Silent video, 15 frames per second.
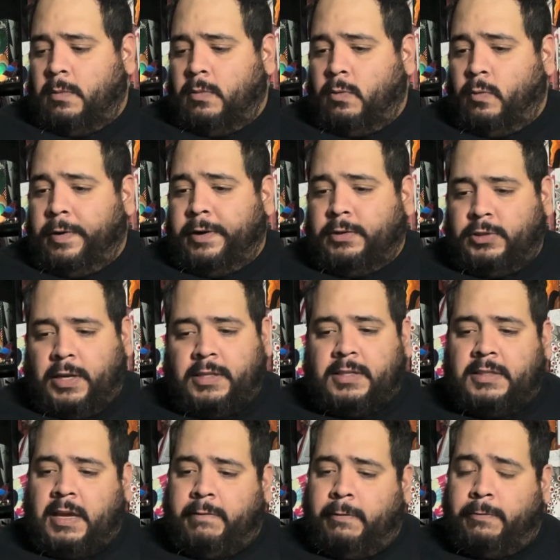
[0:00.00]
where Jason
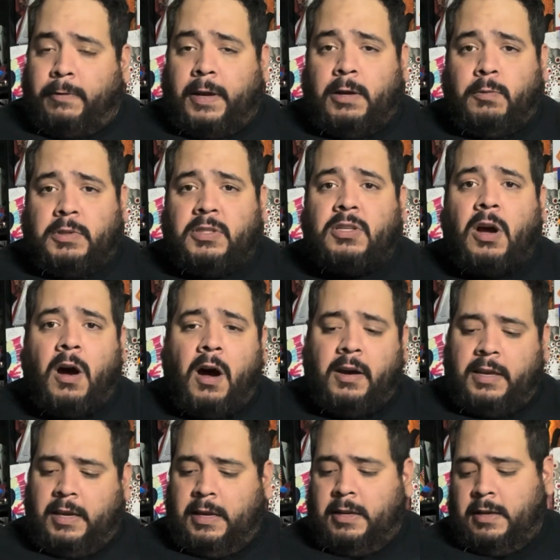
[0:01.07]
David Frank was
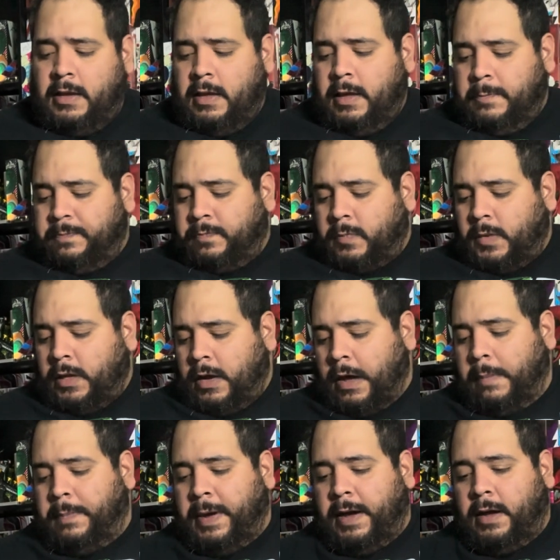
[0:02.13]
talking
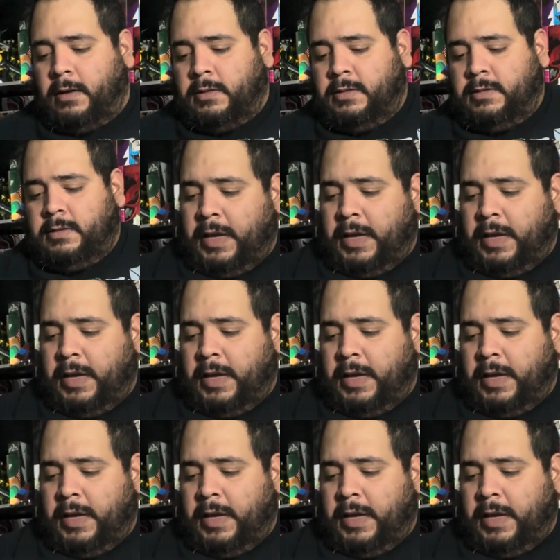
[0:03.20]
about.